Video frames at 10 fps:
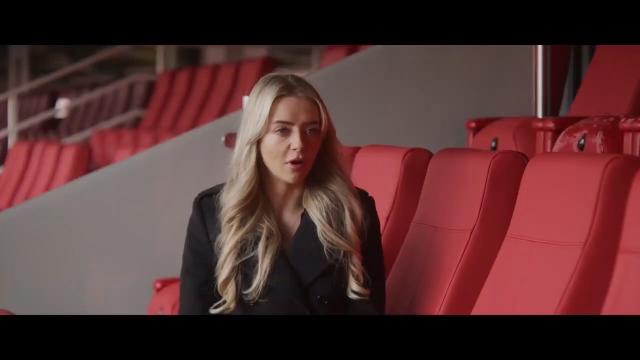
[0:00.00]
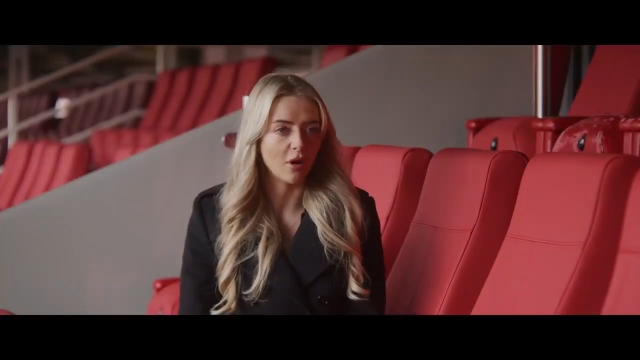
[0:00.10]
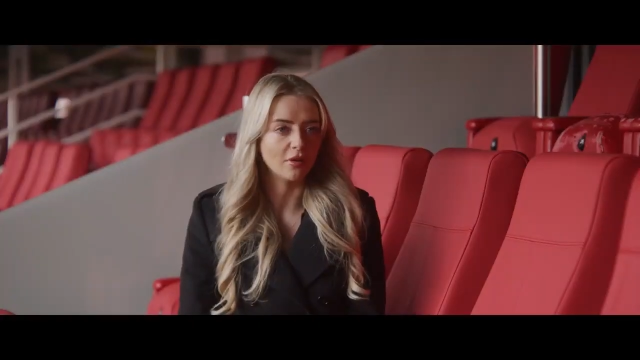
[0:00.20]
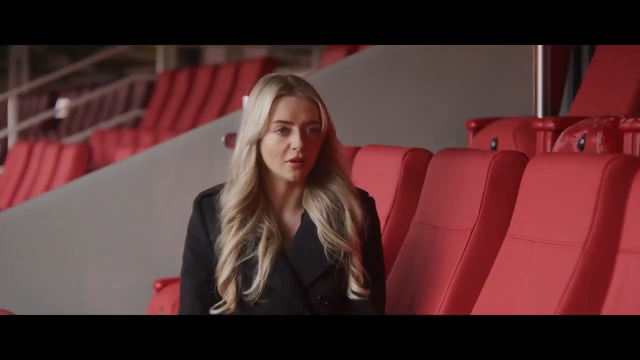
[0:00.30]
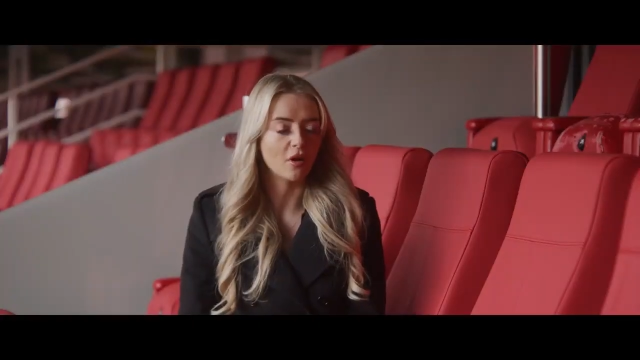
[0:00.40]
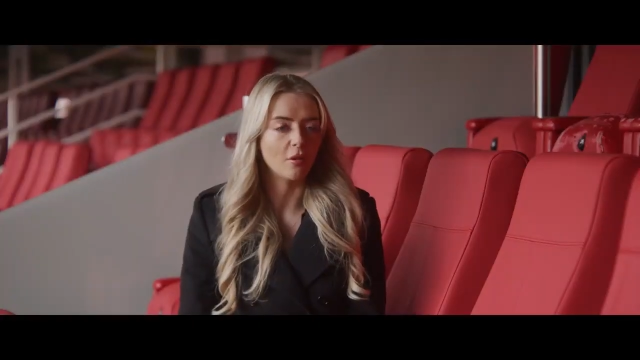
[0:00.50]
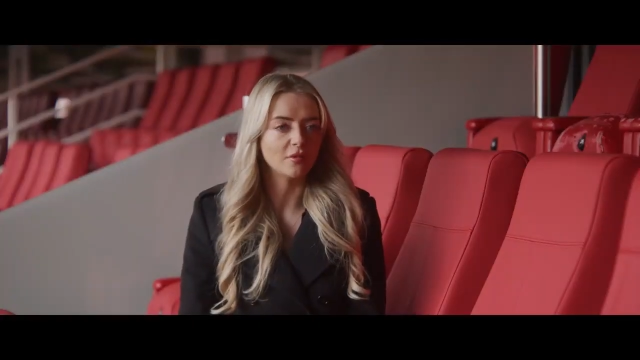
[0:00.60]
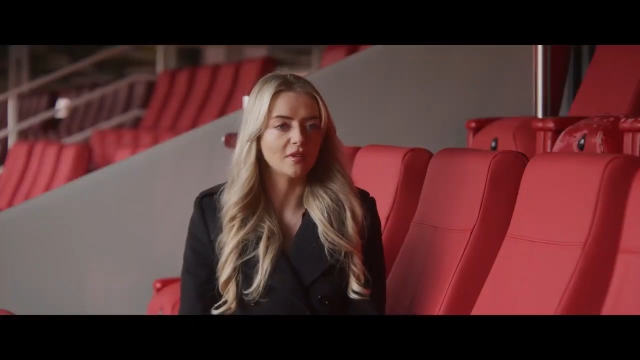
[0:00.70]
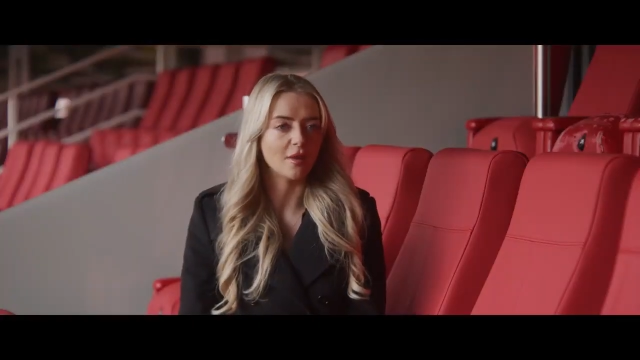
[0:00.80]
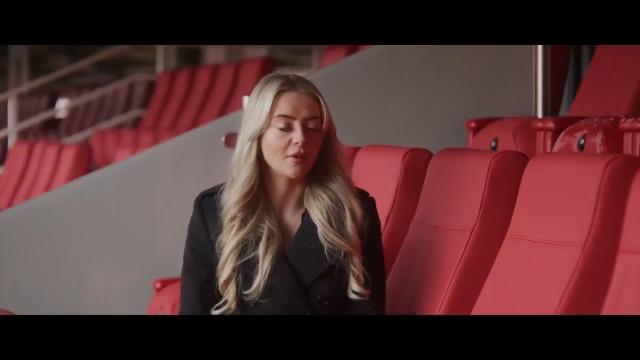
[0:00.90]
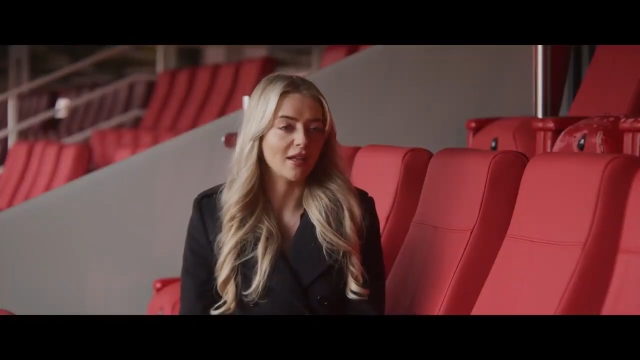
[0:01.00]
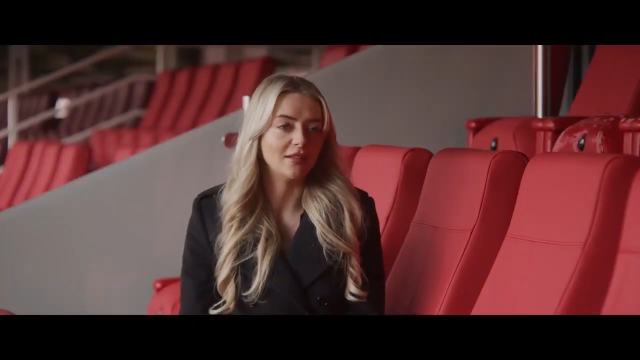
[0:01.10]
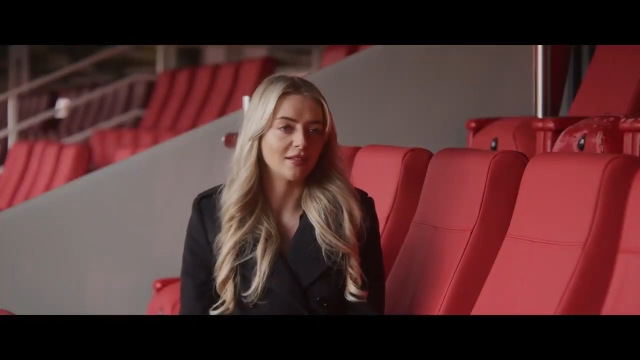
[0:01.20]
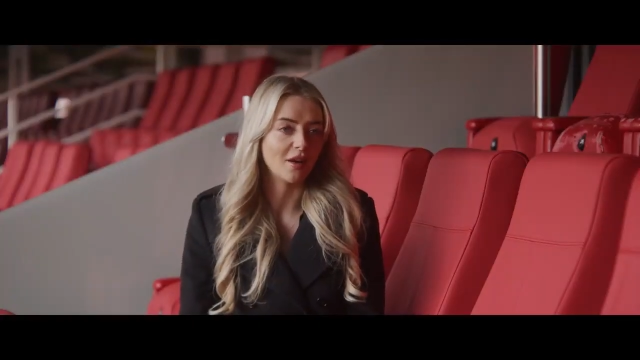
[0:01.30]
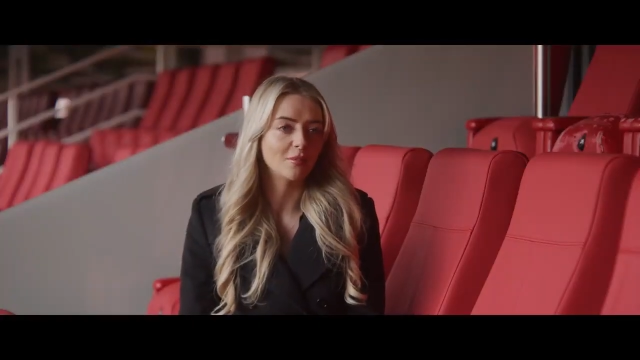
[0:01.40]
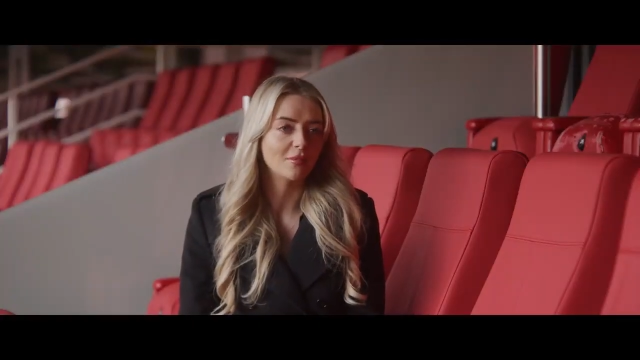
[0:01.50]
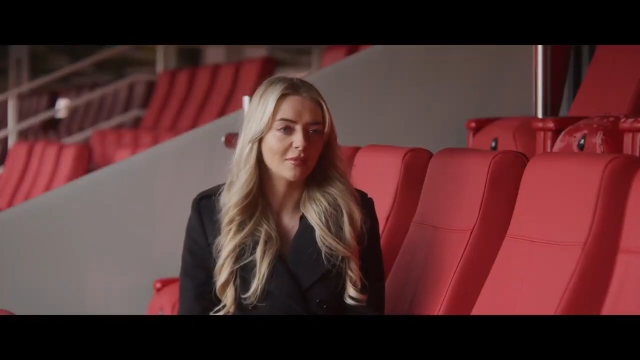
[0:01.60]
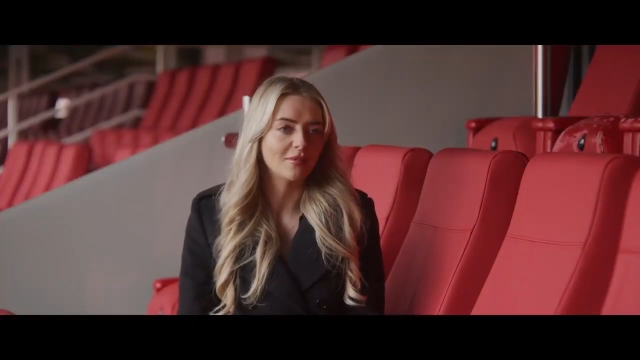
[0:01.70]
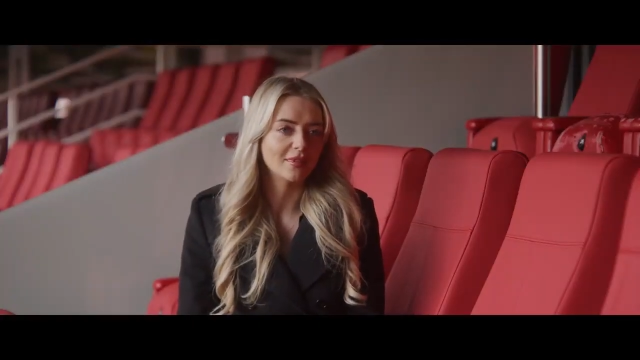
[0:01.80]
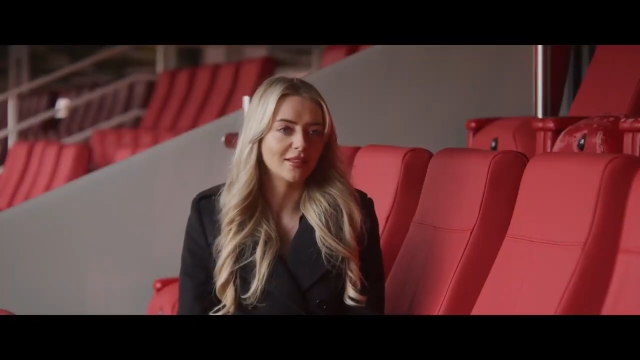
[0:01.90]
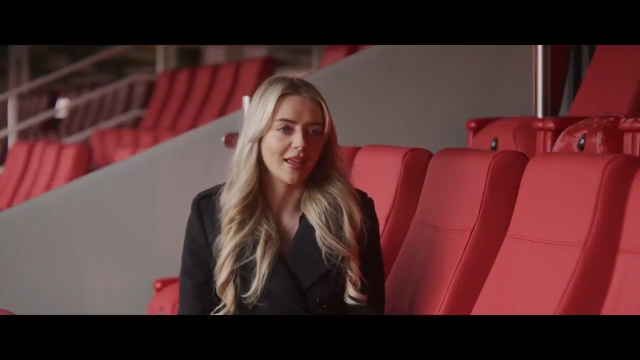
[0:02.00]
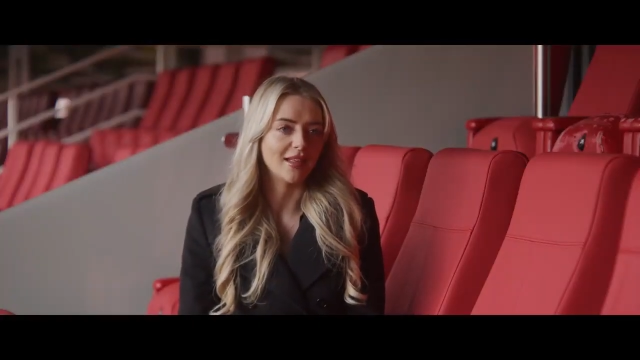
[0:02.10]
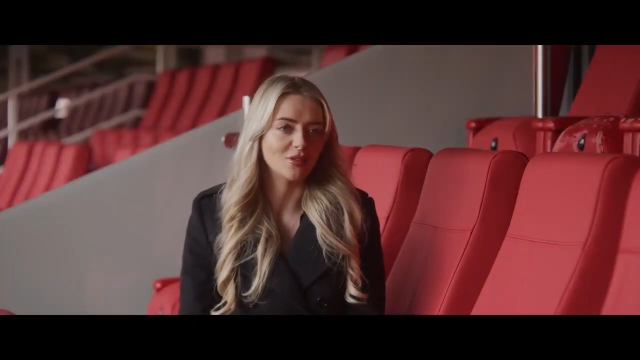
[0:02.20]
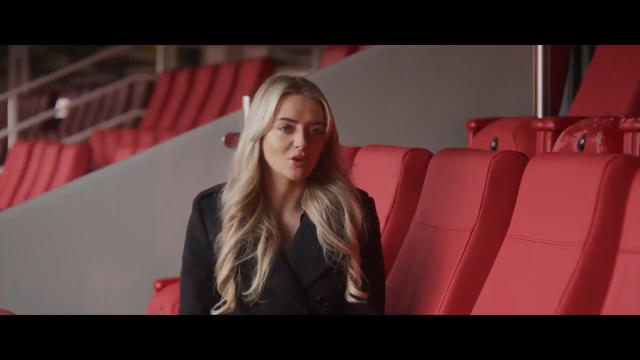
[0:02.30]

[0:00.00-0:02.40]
role in the comms team and I ended up getting the